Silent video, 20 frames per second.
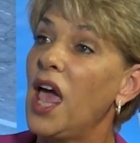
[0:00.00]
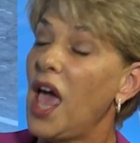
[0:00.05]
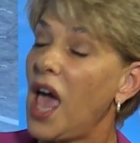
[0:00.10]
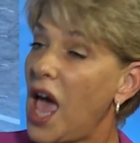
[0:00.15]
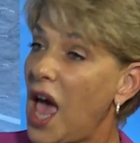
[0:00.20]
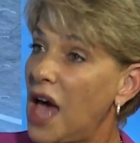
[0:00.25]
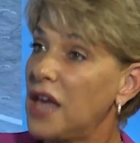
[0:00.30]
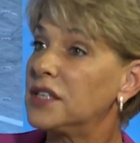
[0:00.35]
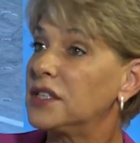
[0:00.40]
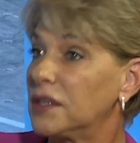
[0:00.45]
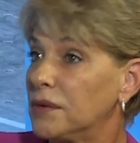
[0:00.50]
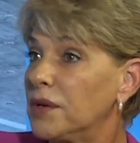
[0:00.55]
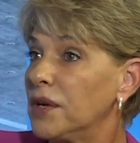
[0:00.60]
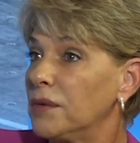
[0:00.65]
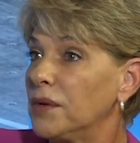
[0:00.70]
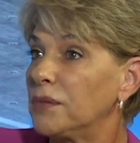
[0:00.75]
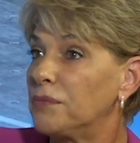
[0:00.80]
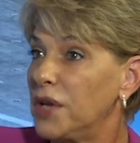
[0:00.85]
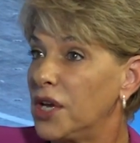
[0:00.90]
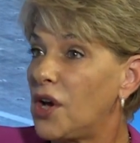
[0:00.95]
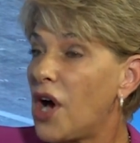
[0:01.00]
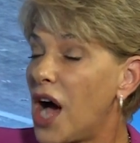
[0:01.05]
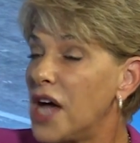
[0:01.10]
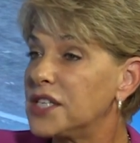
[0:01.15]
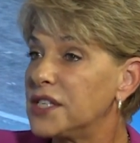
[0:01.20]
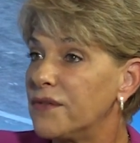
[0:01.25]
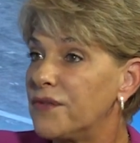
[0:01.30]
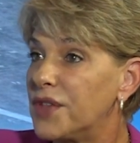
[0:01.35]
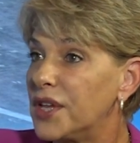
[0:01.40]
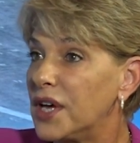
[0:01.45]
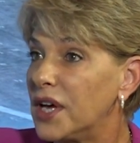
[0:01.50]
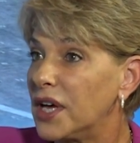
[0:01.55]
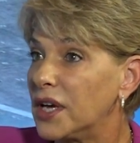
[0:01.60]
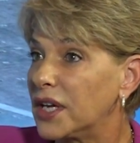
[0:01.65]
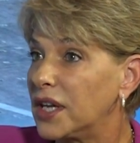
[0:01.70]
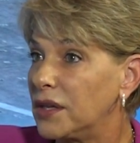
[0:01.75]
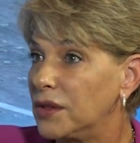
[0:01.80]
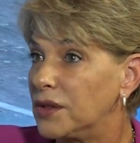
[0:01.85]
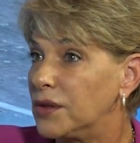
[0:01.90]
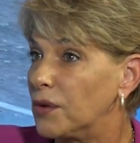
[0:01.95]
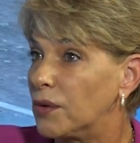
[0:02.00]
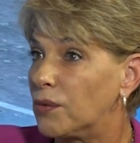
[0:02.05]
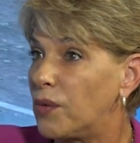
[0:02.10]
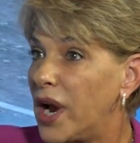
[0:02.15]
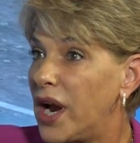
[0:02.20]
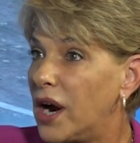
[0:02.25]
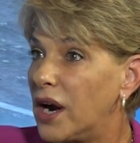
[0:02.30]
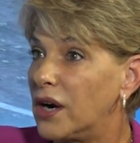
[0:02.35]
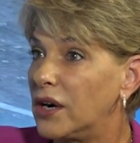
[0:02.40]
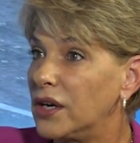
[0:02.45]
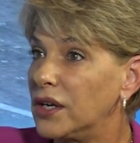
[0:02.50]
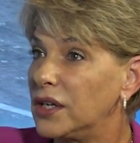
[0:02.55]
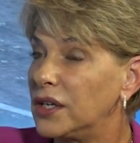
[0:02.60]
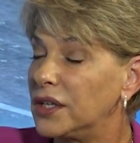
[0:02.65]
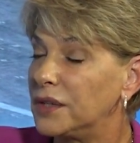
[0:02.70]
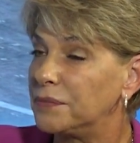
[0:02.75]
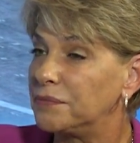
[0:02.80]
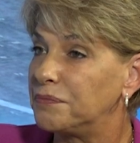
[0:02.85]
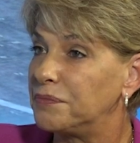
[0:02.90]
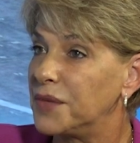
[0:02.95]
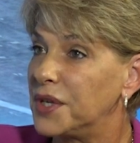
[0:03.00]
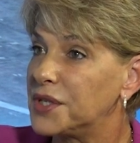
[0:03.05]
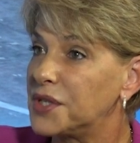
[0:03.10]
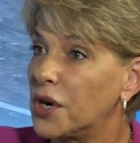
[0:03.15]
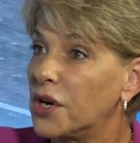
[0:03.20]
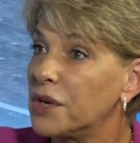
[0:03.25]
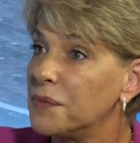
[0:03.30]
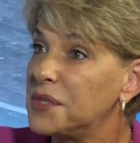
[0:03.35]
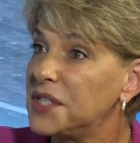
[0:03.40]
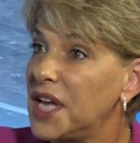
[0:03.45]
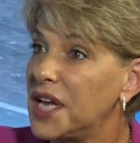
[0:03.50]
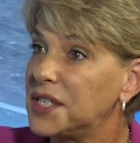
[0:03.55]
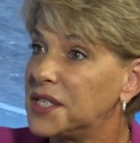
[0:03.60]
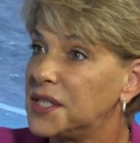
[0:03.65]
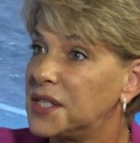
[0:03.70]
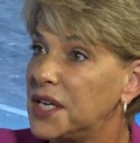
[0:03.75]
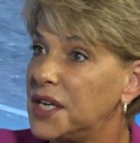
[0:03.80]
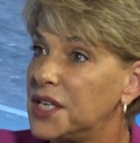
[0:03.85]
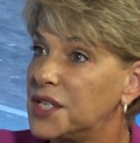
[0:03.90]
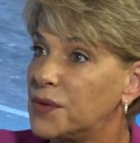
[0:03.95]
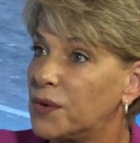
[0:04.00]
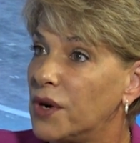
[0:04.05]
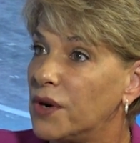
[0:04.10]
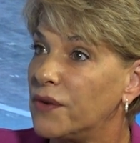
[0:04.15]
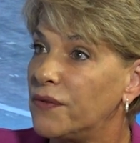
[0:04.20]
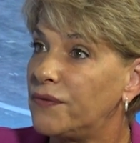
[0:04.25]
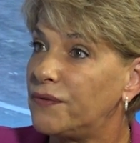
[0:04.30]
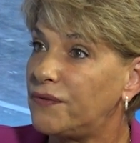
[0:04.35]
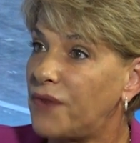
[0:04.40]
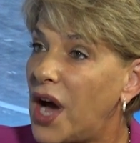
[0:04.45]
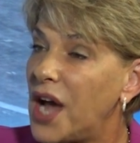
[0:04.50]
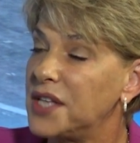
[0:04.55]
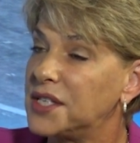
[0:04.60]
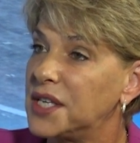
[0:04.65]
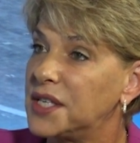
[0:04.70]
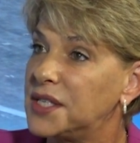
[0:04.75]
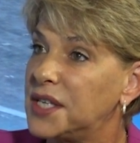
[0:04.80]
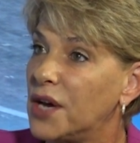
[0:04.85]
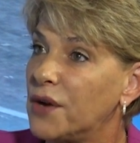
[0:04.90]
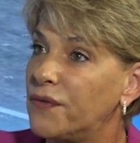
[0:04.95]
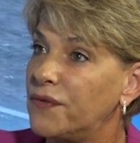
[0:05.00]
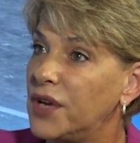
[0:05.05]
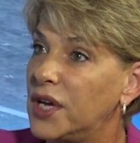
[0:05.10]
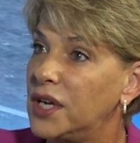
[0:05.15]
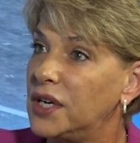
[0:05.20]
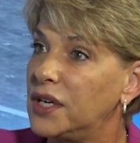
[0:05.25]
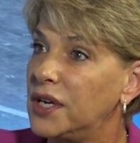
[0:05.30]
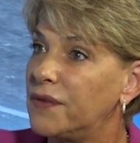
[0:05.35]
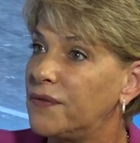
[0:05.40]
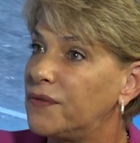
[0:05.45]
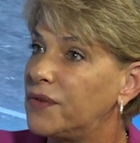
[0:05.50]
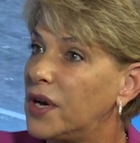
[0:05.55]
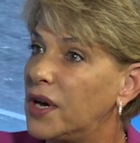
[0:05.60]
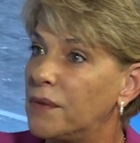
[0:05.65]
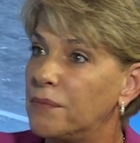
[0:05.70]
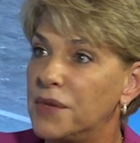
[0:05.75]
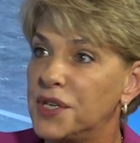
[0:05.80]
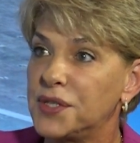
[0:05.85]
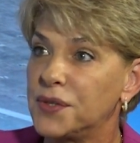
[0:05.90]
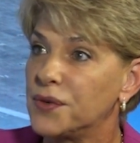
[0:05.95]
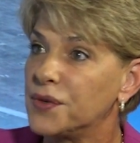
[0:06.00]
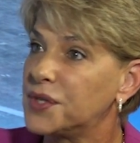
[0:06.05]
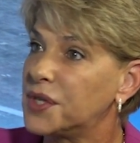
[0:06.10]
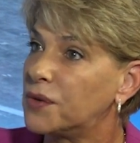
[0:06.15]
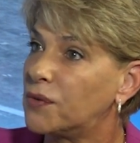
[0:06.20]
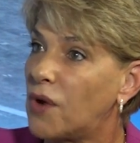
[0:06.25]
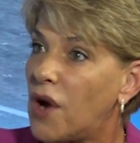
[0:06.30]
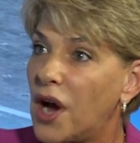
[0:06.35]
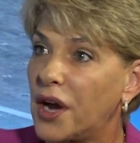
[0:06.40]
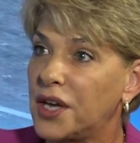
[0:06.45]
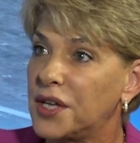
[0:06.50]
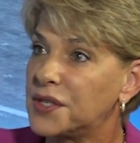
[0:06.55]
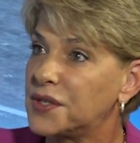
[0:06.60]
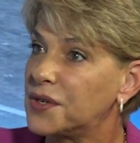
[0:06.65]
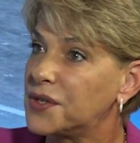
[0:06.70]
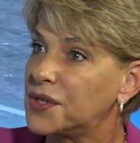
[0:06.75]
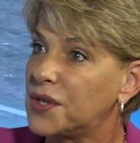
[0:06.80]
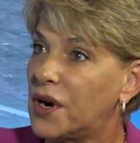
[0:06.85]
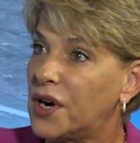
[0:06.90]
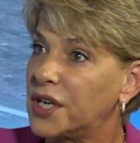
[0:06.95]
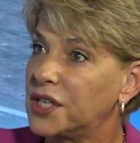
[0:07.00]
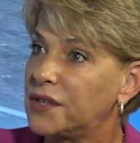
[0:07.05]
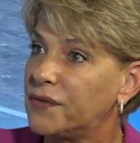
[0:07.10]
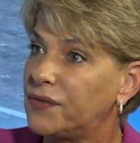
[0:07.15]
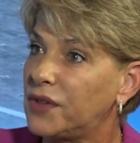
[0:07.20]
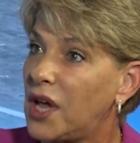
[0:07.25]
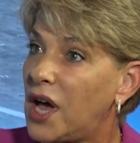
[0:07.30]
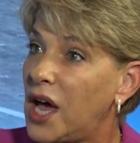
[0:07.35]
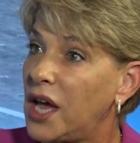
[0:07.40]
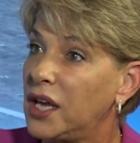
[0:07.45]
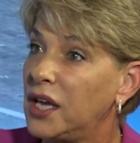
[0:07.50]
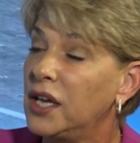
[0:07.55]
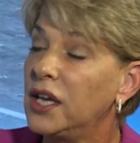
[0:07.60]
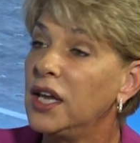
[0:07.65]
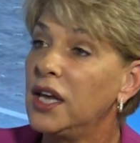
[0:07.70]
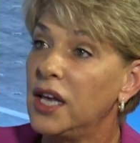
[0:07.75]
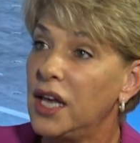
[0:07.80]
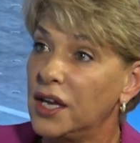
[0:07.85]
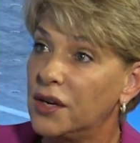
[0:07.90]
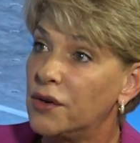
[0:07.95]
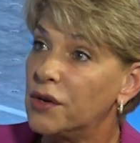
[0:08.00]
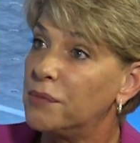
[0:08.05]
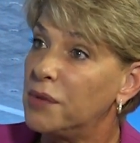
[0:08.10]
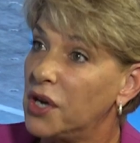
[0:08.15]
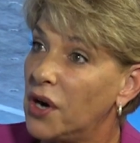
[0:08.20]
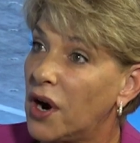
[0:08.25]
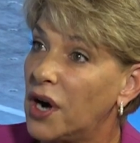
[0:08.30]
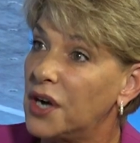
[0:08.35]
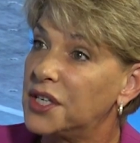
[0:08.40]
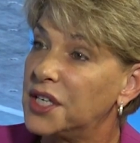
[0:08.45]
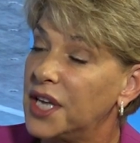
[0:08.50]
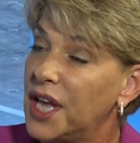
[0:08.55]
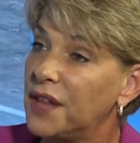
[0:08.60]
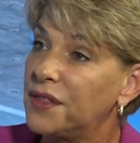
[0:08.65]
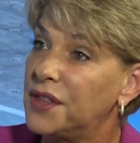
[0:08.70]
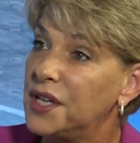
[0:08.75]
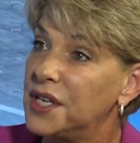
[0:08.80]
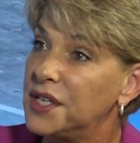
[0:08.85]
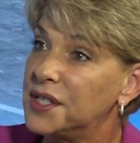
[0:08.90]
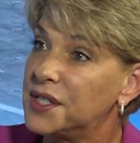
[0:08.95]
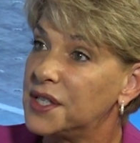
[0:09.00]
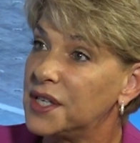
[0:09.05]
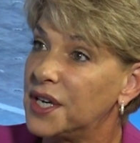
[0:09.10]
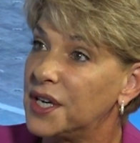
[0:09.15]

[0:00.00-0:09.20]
And because of the rare circumstances that Israel finds itself in, if missiles and rockets are starting to fly, it could be hard to get these